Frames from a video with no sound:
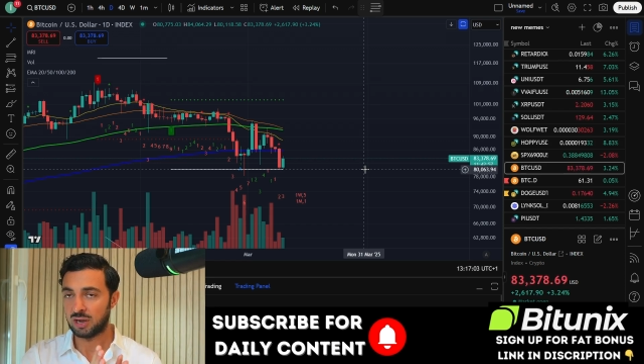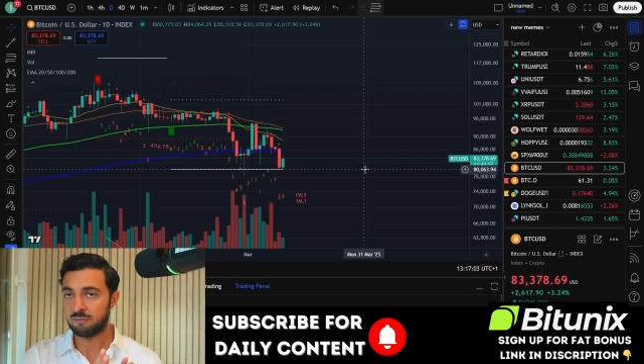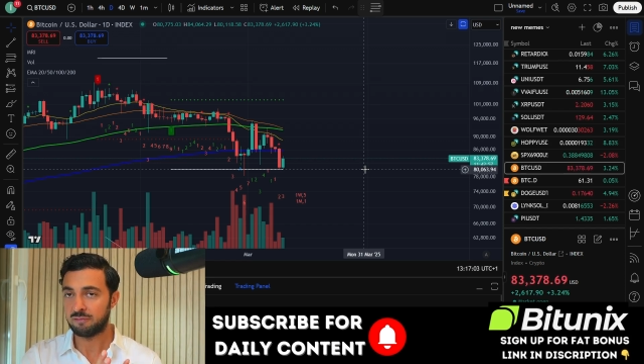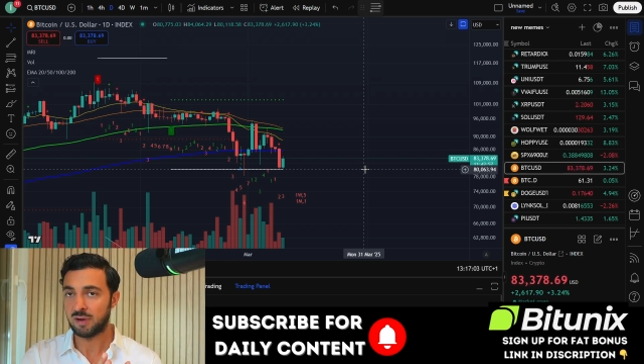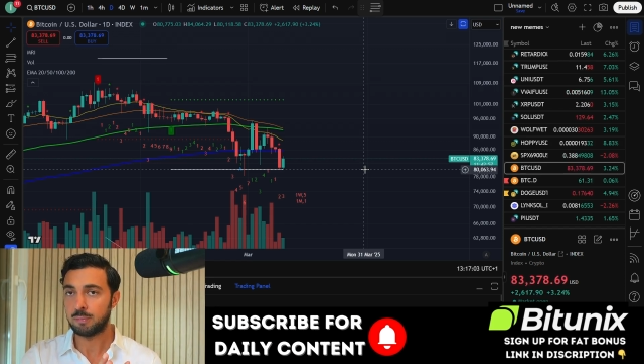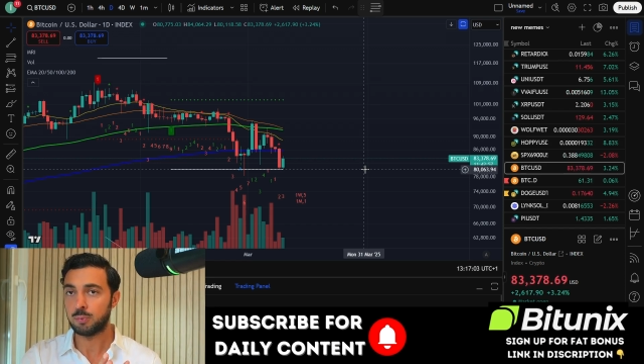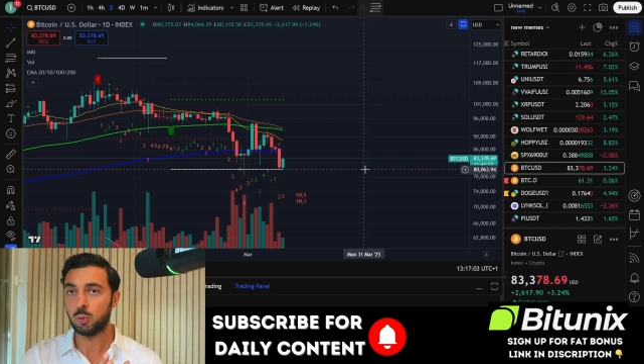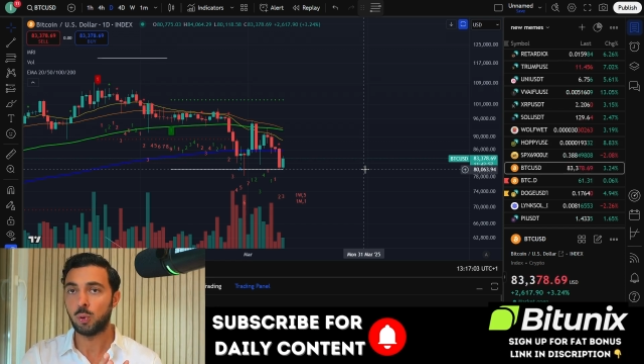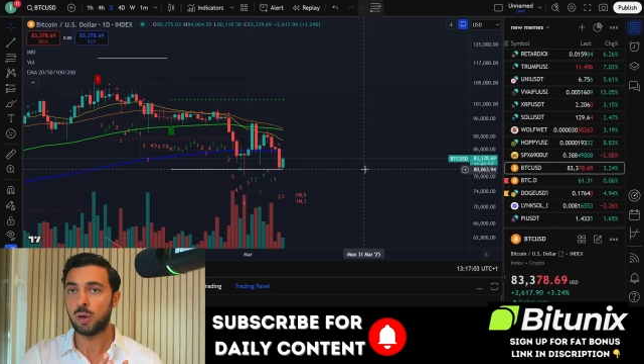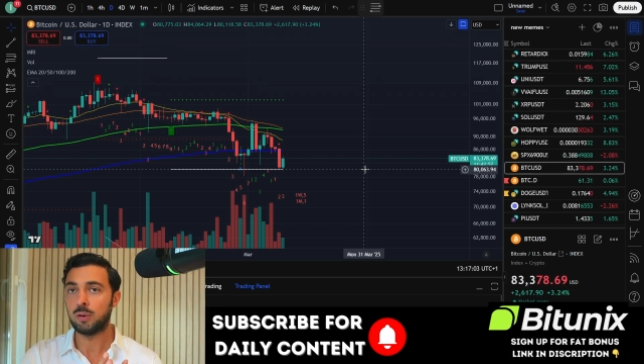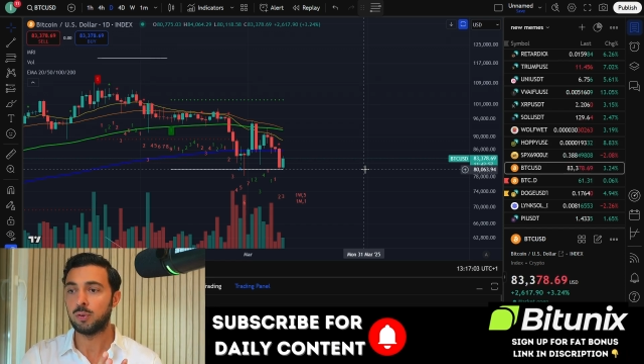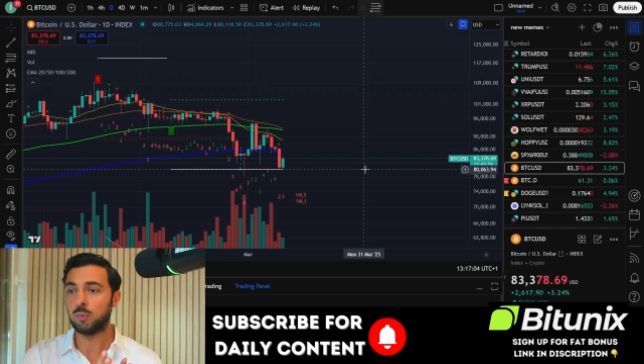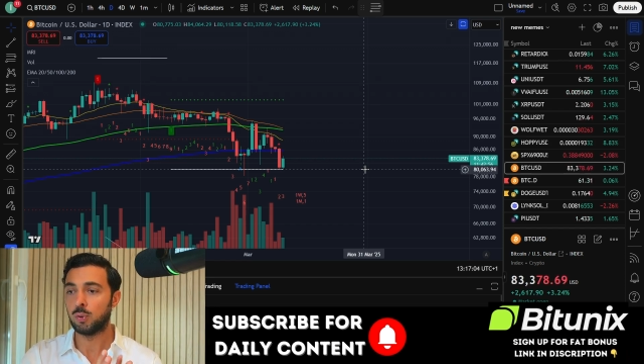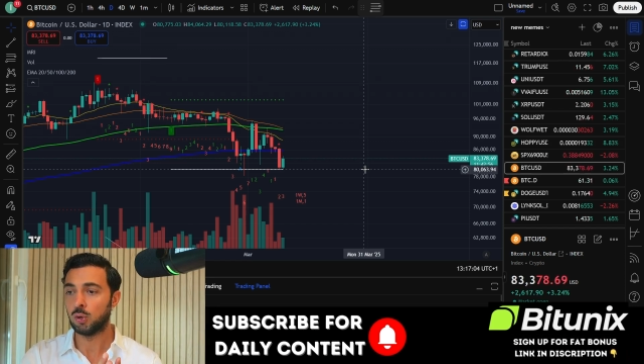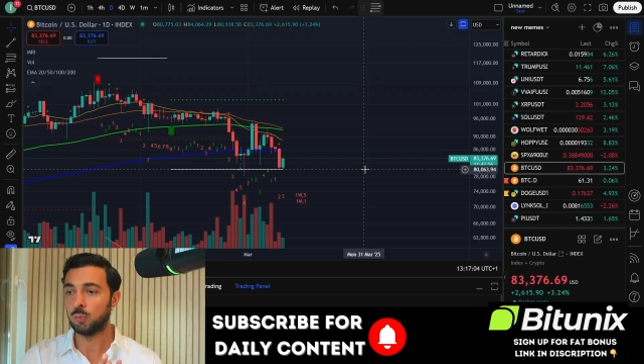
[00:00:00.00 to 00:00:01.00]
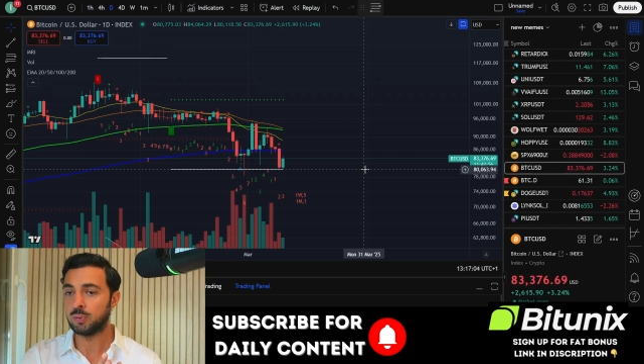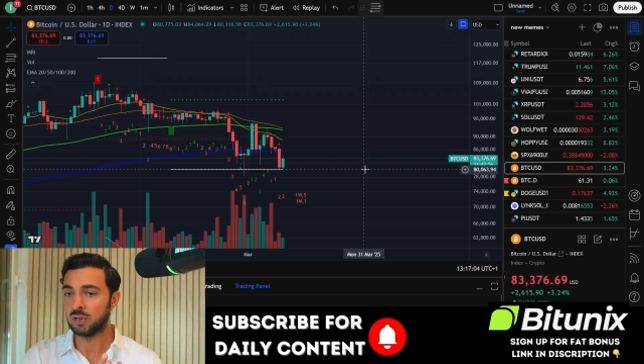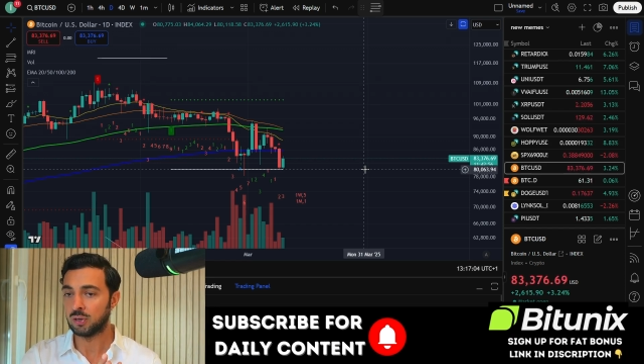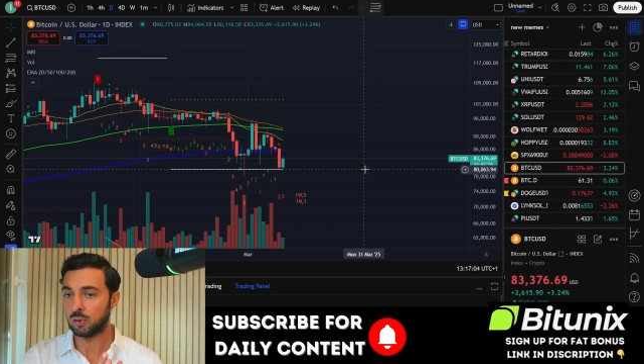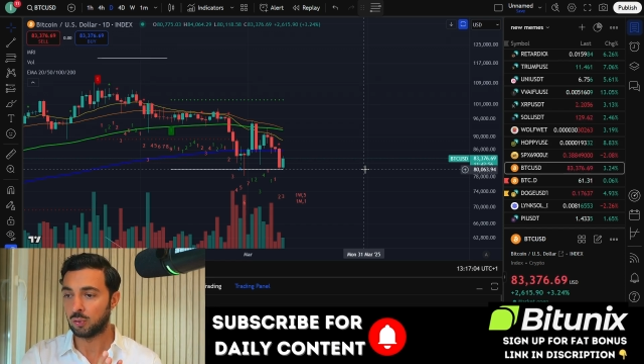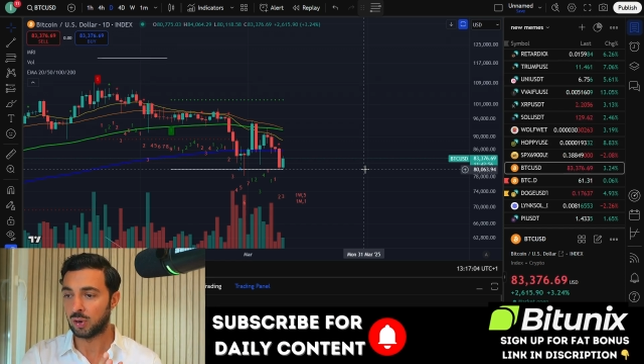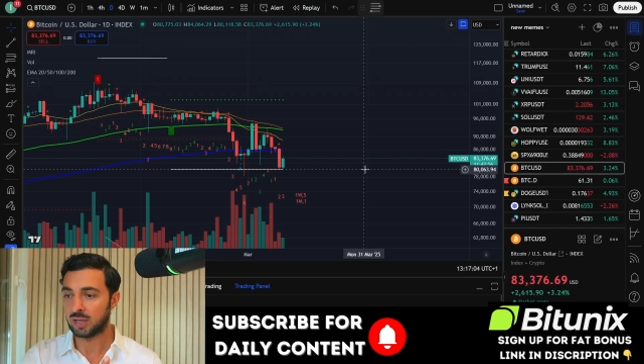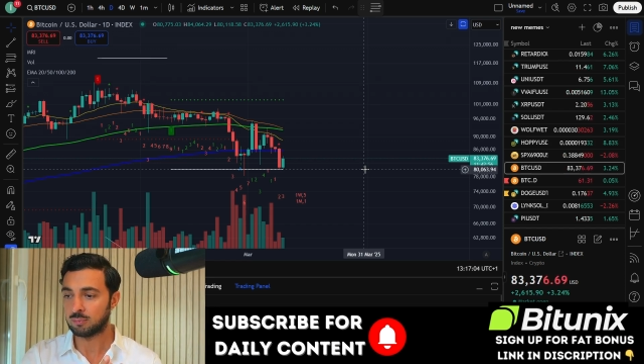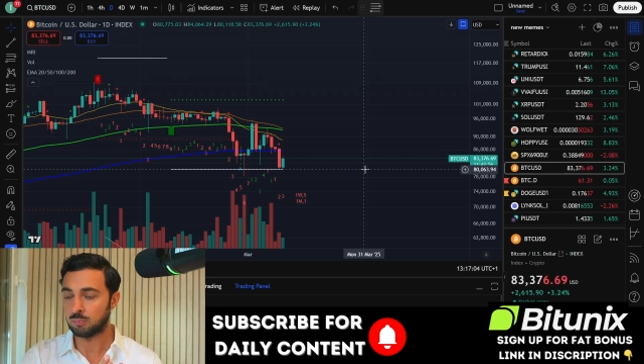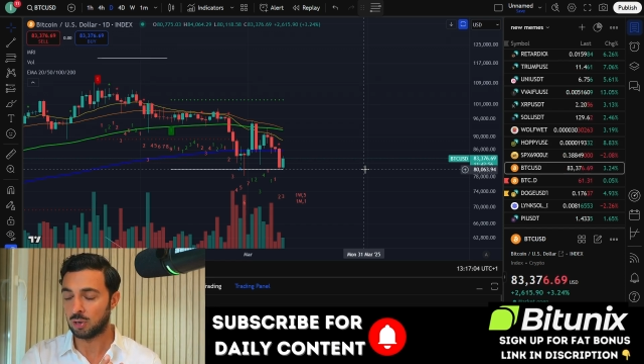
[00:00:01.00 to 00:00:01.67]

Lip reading: and February will be a red